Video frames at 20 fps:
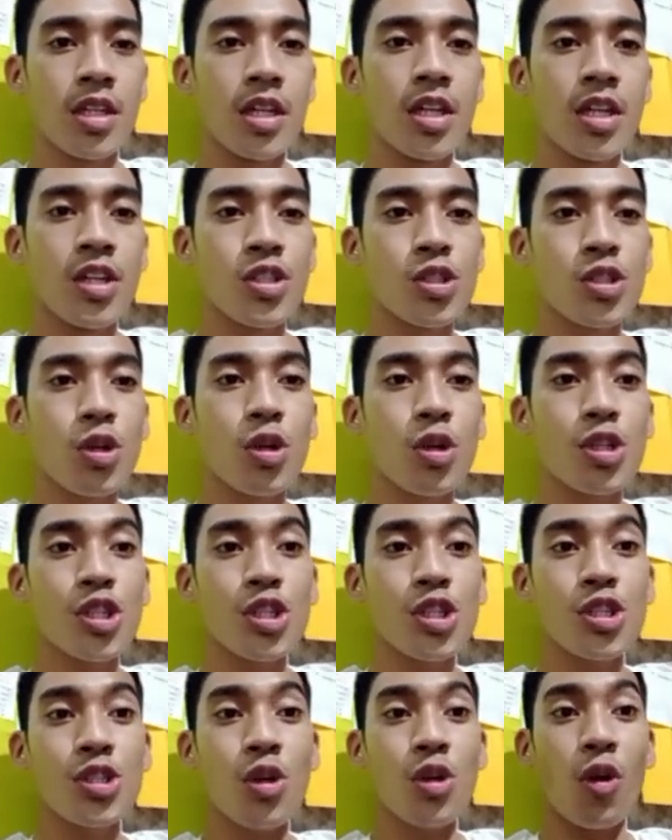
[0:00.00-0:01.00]

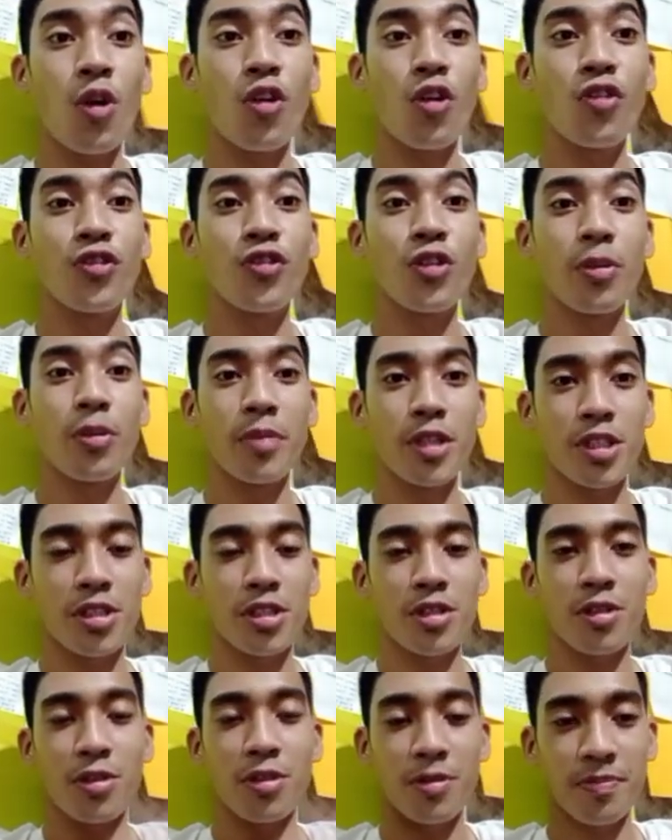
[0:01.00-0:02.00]
sources of commercial
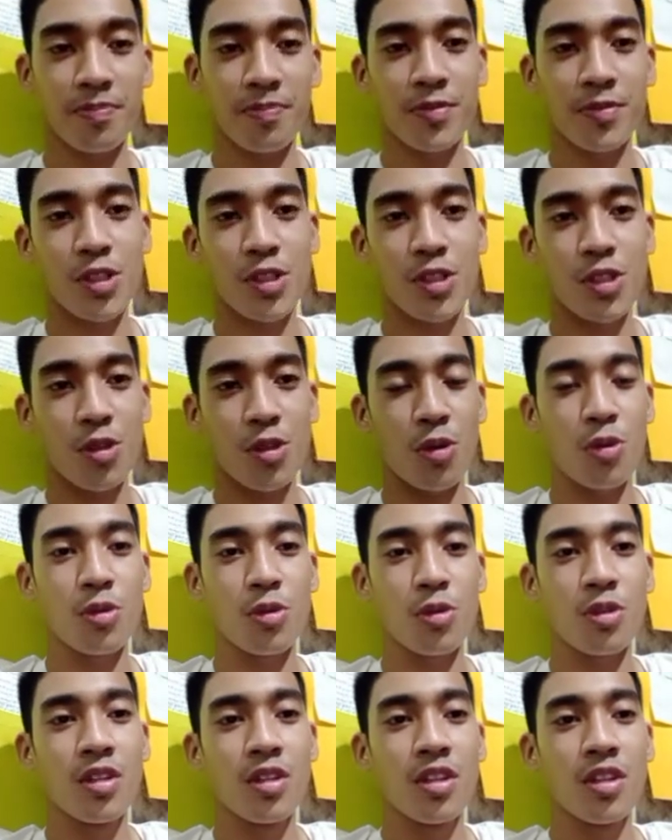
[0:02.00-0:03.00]
law. So
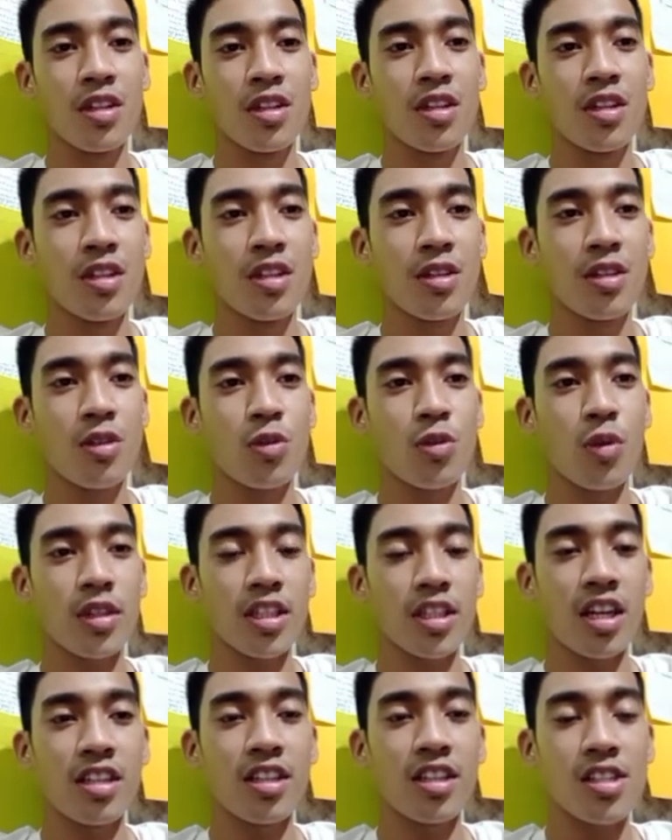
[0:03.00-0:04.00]
what
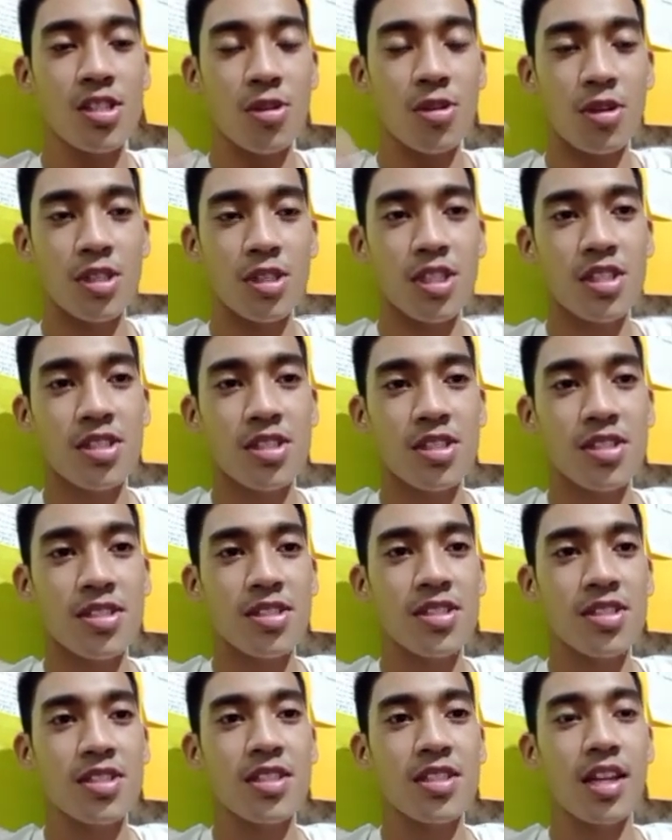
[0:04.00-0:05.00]
are the
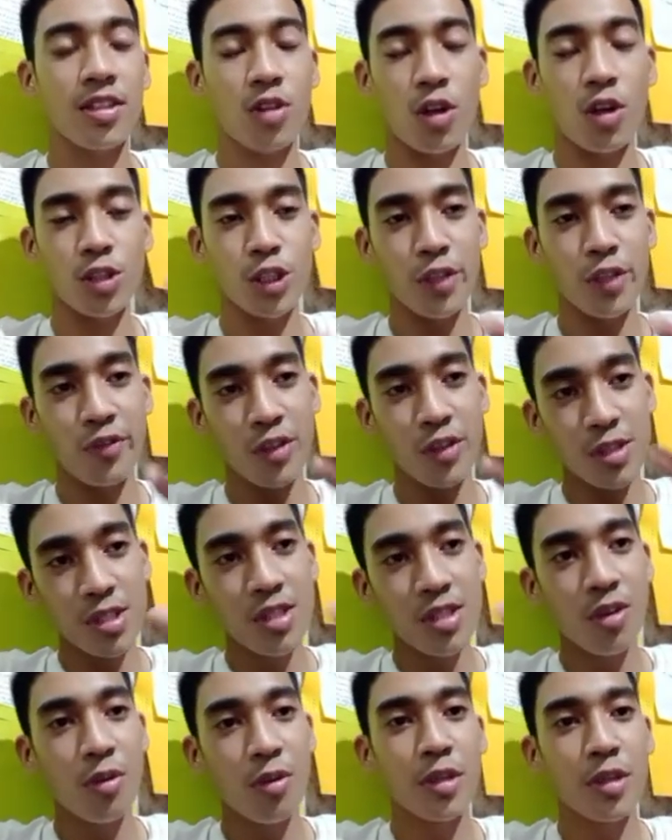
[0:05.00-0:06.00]
sources that contributes to
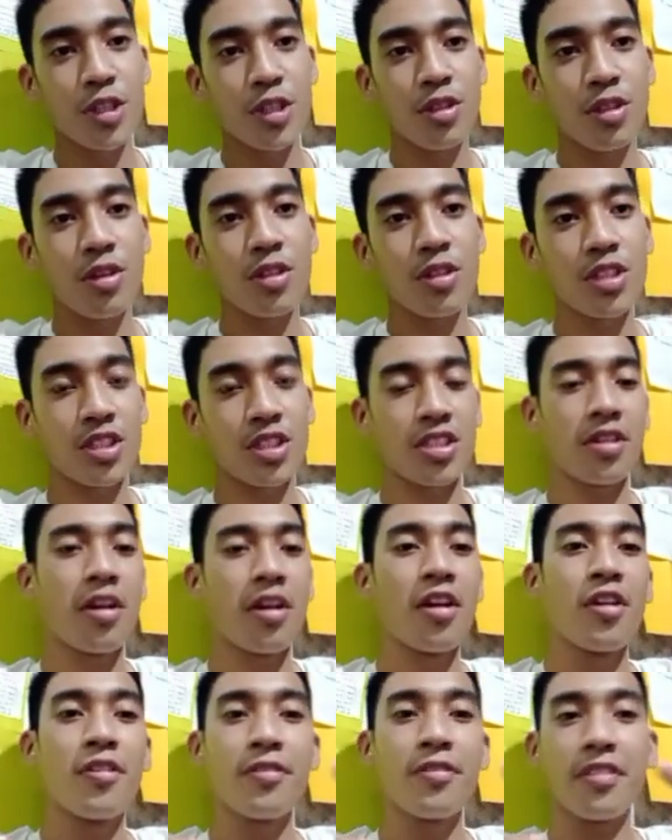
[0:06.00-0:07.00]
commercial law?
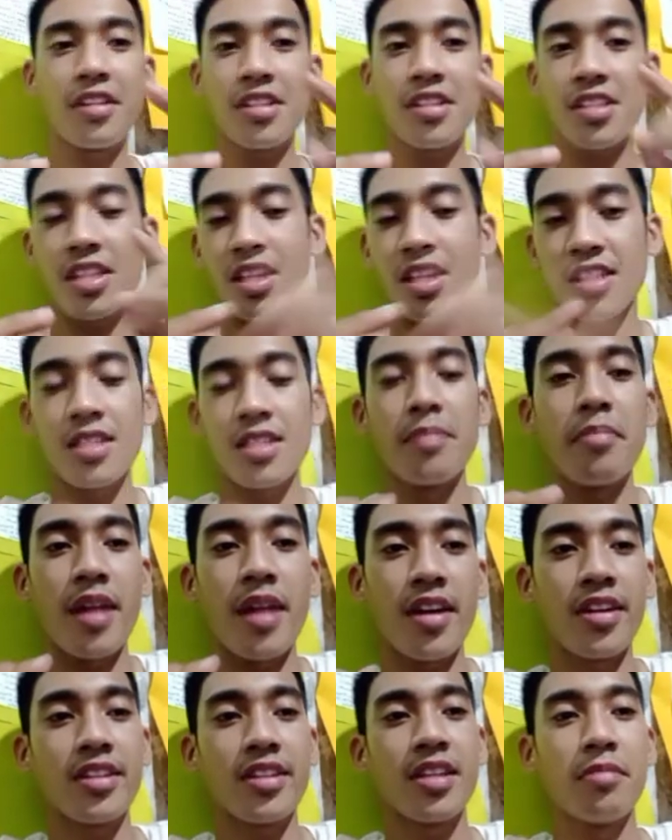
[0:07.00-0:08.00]
First, it's the
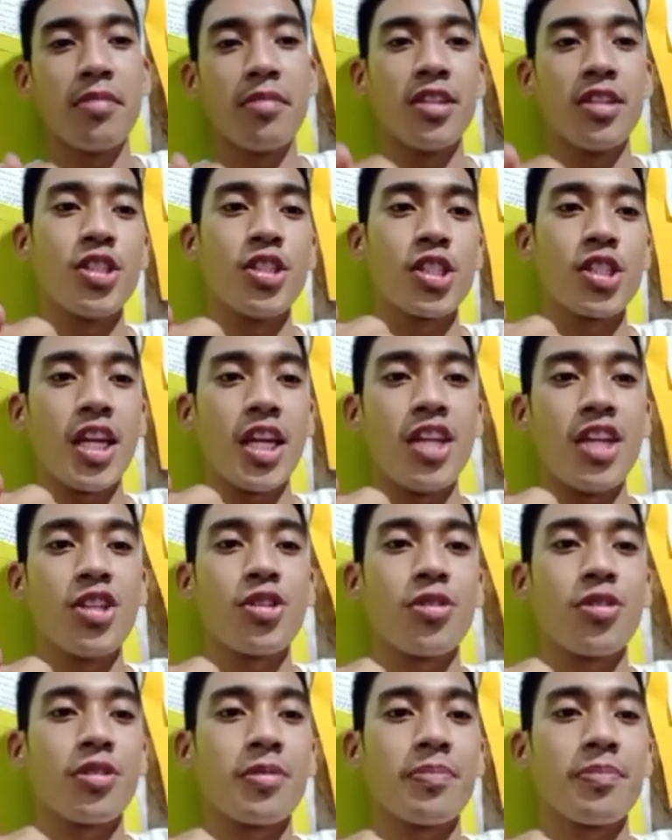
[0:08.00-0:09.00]
maritime
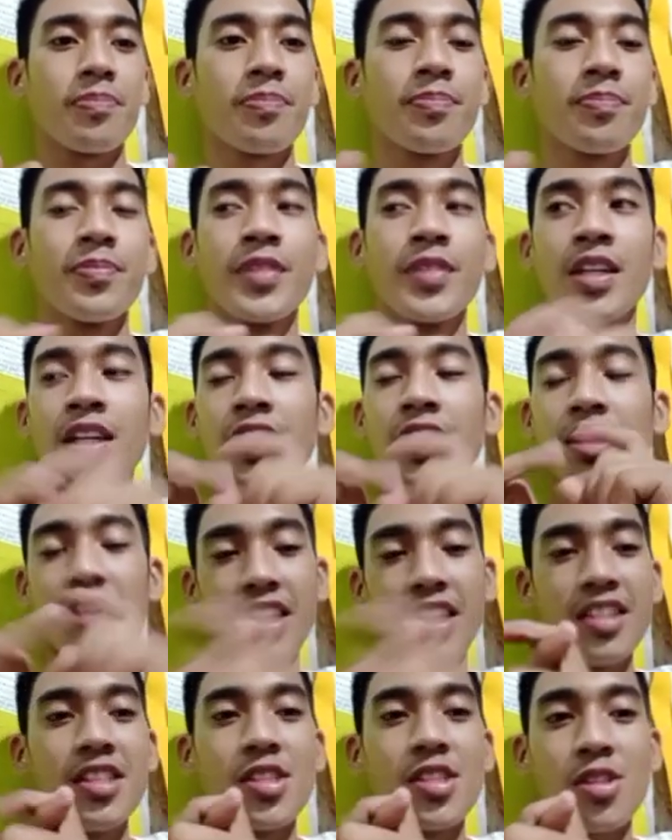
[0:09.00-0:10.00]
legislation.
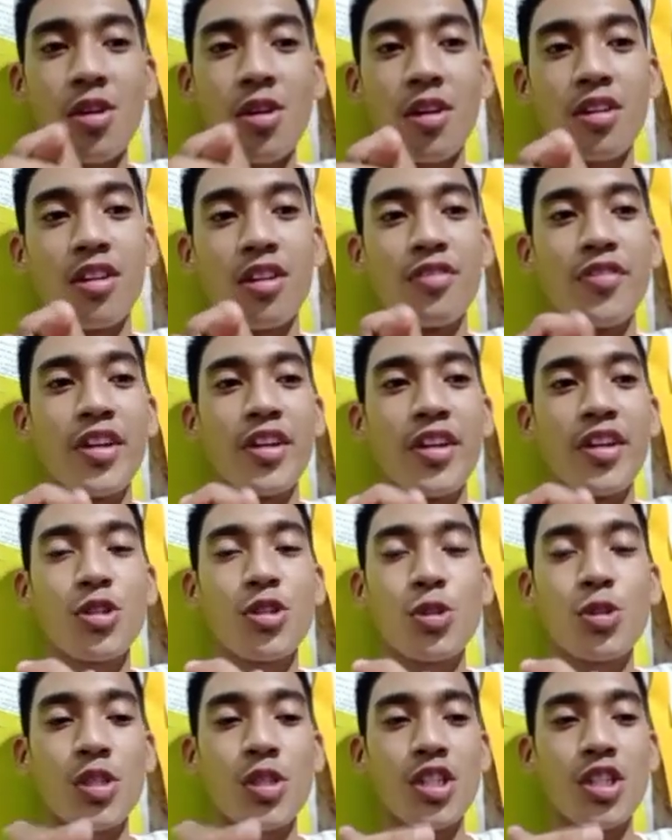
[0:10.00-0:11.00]
Treaties or
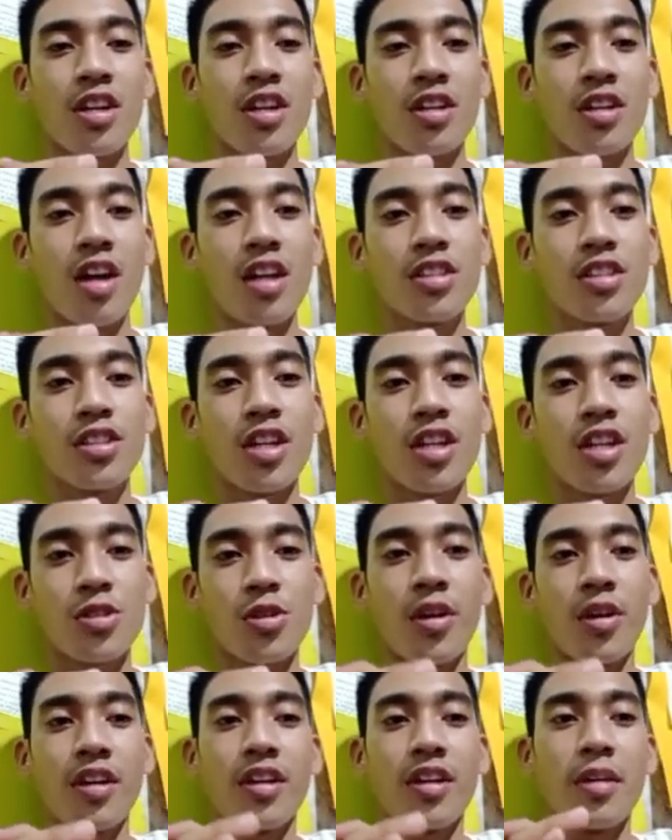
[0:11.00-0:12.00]
conventions, which are contracts
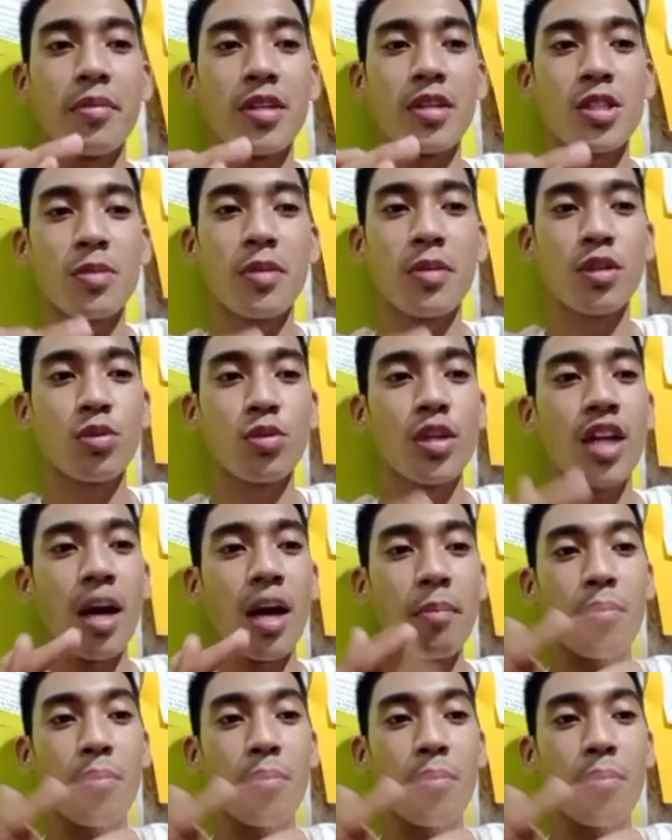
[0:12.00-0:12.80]
or agreements between